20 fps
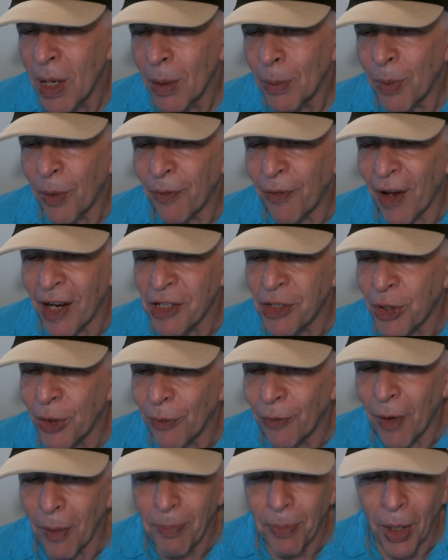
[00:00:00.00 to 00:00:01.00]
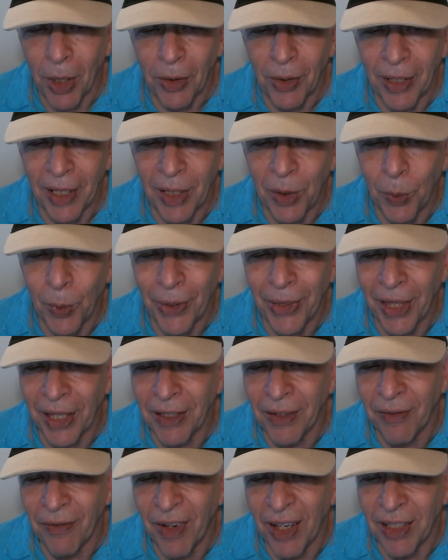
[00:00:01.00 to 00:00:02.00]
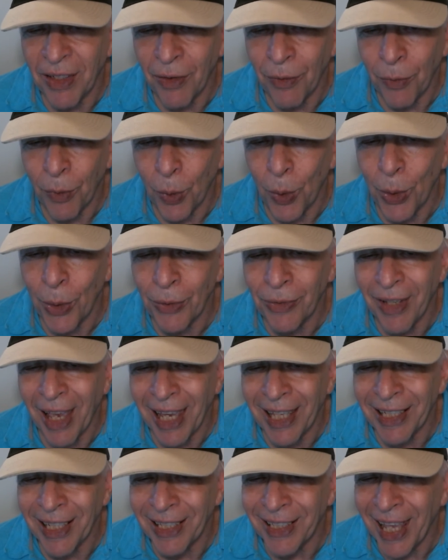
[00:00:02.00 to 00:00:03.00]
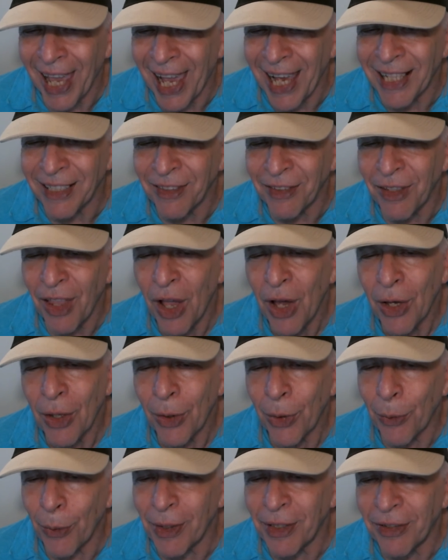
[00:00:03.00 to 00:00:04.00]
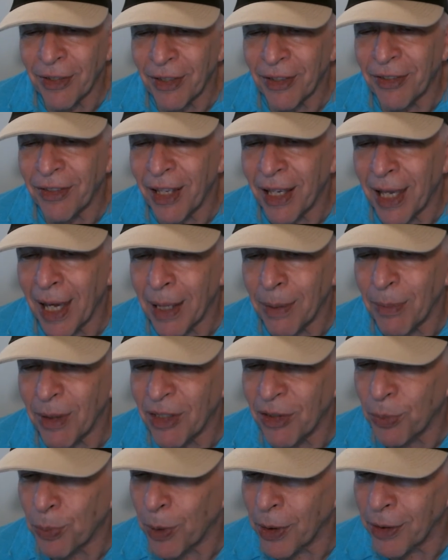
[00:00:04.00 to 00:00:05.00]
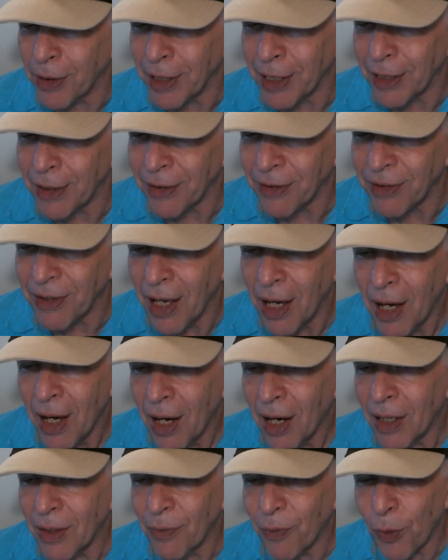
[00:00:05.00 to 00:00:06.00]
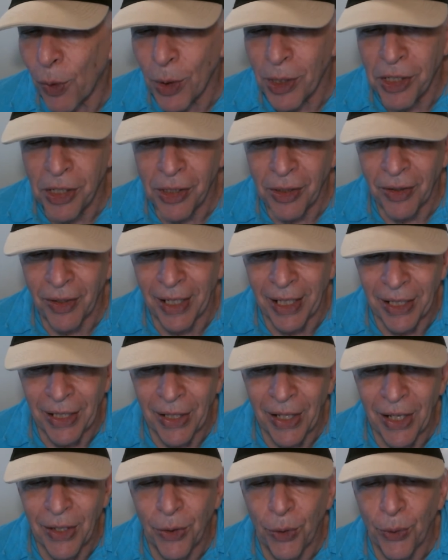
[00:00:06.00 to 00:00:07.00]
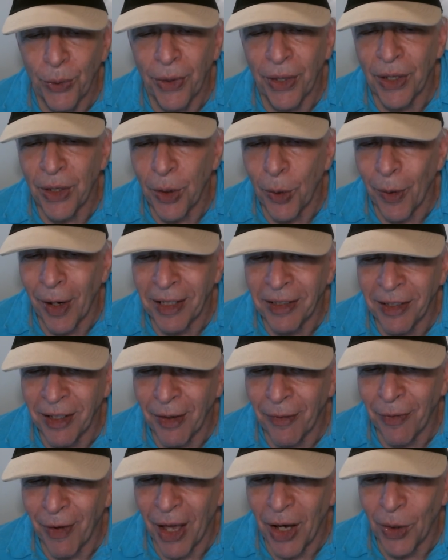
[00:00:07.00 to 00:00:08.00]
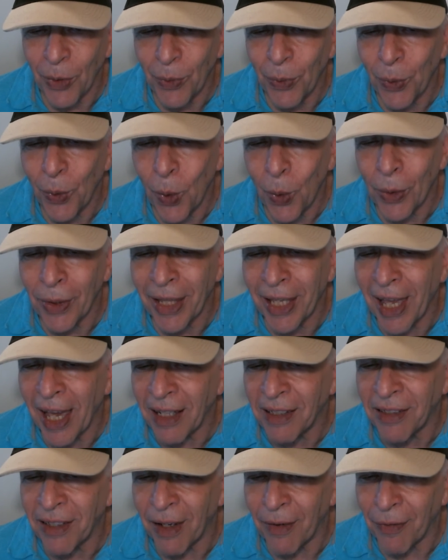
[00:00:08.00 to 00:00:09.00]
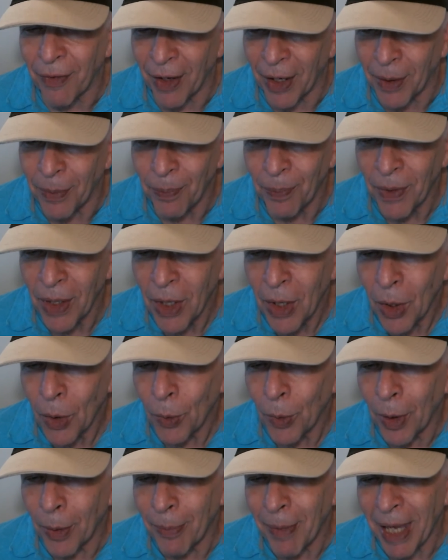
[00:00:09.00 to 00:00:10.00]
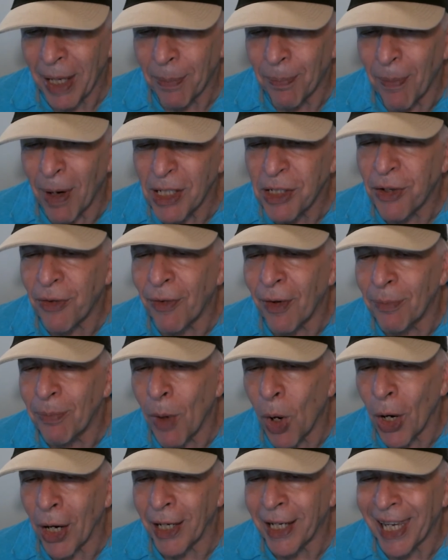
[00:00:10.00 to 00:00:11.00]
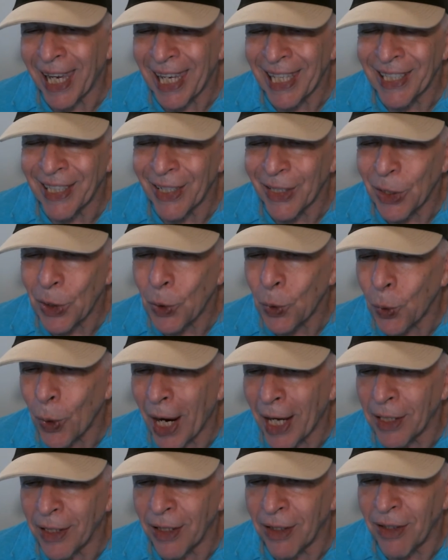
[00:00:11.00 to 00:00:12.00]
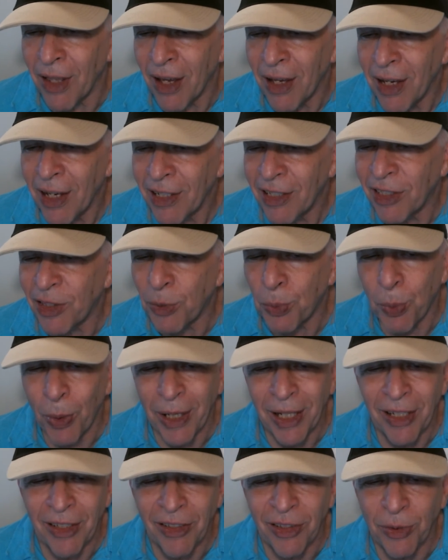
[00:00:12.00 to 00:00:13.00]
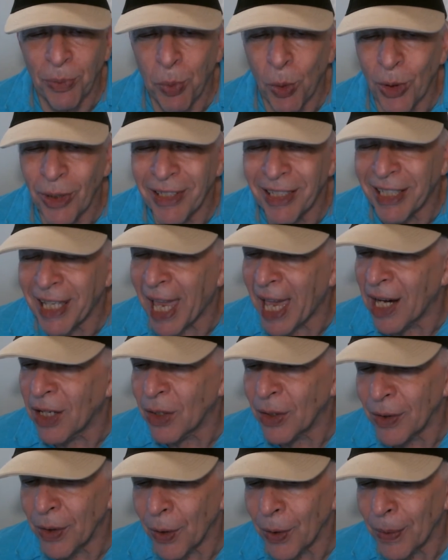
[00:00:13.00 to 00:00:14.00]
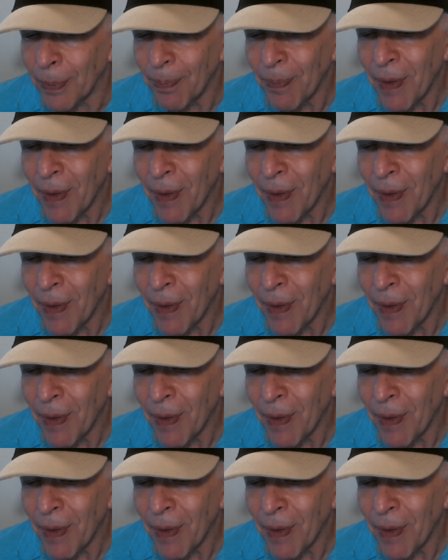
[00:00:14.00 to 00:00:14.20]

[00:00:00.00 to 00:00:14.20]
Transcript: professional football league with innovative rules and enhanced 360 game experience. Unfortunately, neither the USFL nor the XFL will make much of a mark in a crowded spring sports calendar.